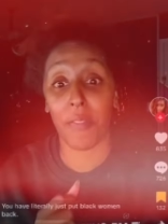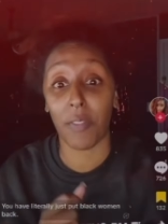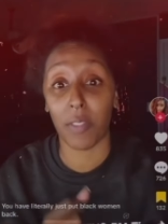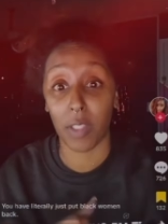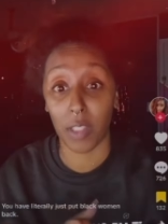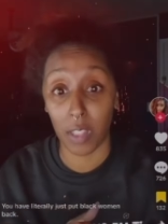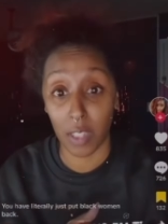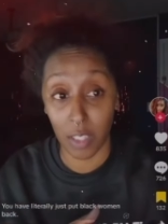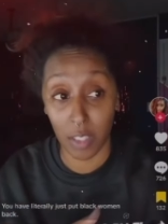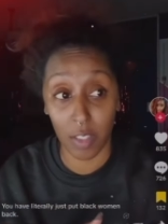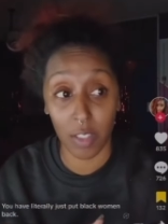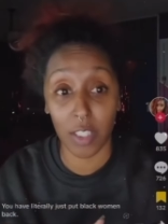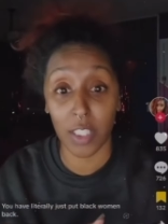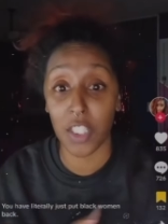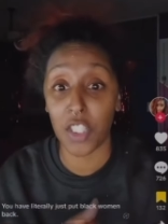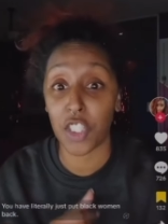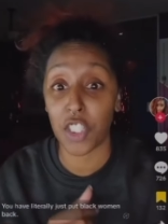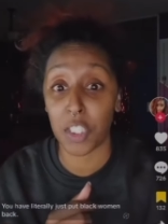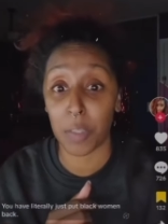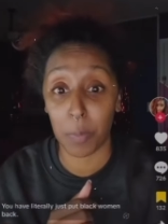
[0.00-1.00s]
have
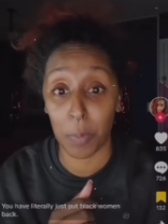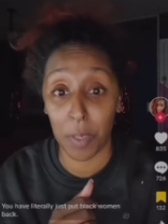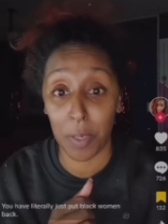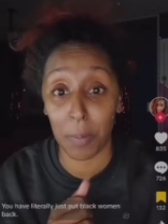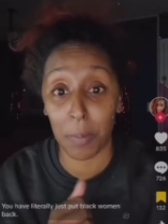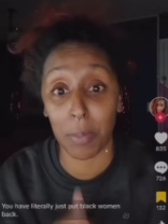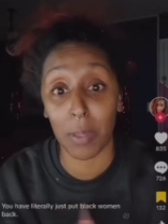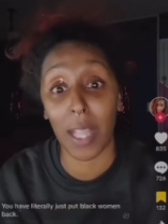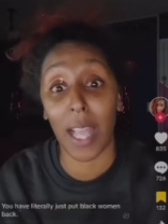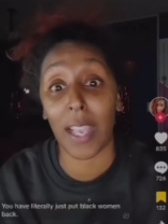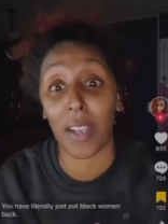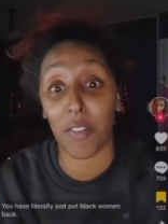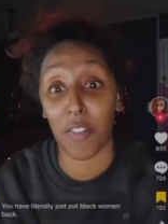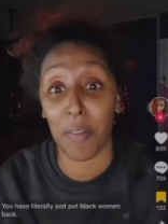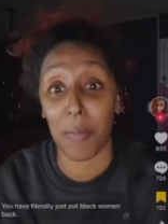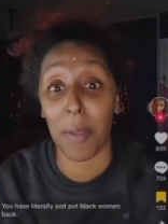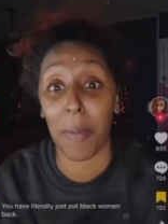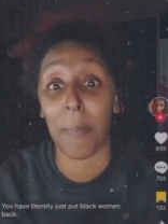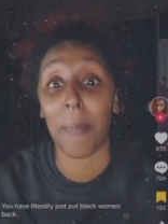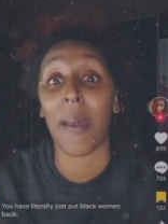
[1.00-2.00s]
literally just put
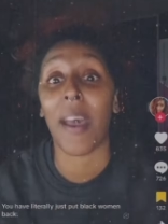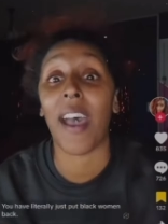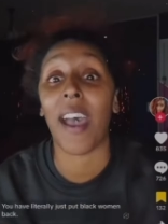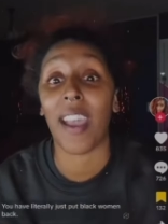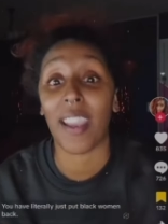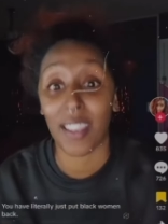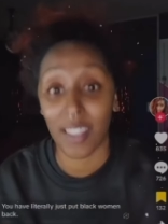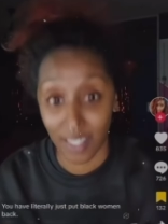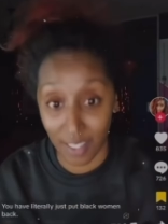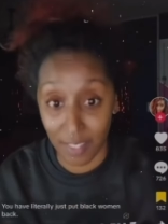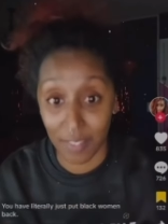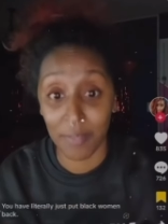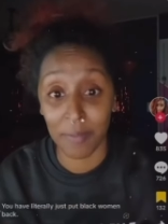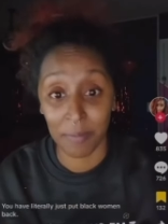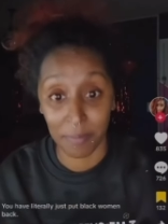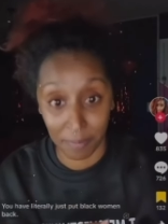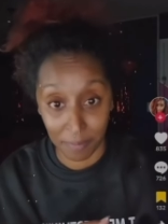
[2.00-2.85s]
black women back.